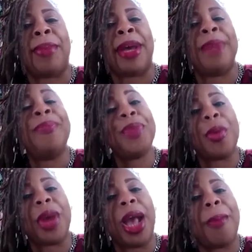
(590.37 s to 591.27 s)
but
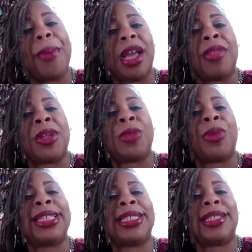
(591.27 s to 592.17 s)
we're helping others. We're
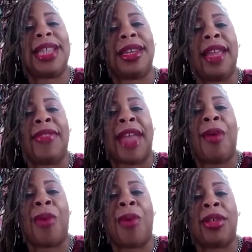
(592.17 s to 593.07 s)
extending that
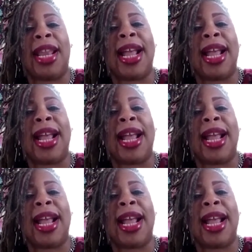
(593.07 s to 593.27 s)
wealth.